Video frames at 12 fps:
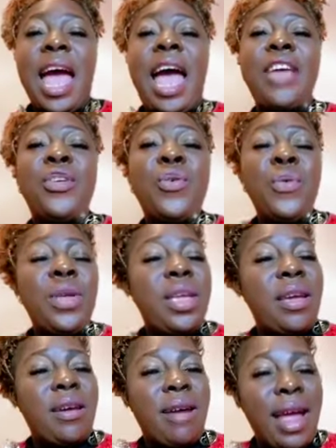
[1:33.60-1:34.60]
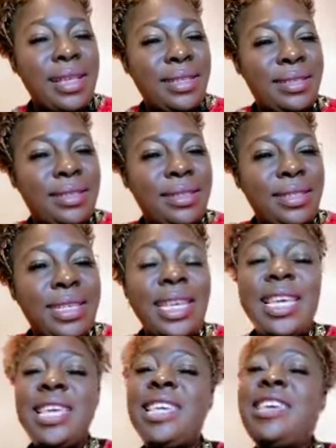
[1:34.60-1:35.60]
are you in Christ?
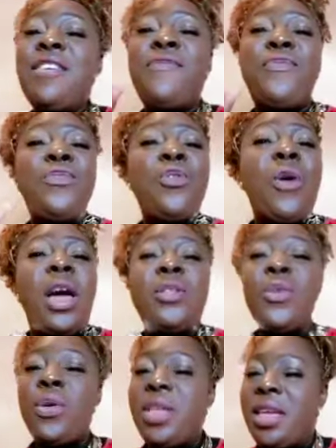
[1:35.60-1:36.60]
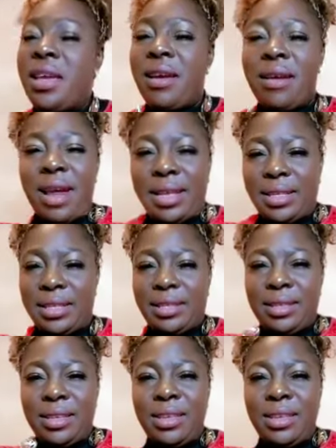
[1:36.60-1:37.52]
If you are not in Christ,